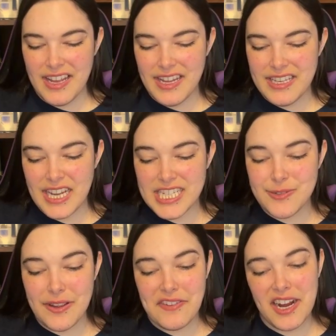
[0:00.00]
Next,
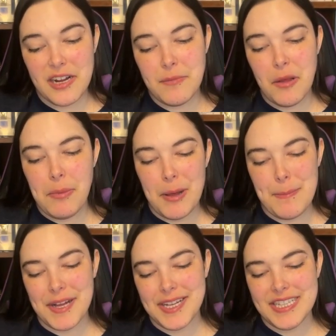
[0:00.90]
we have caramel
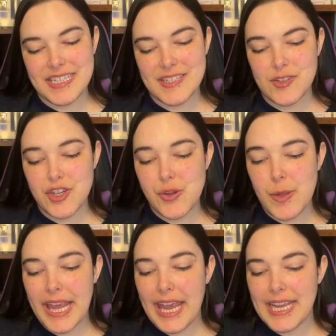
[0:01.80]
bonbons,
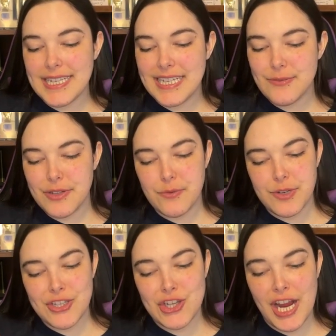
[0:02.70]
chewy candies with a
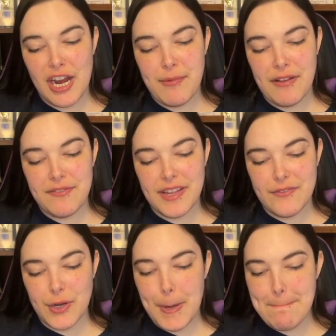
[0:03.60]
rich caramel flavor.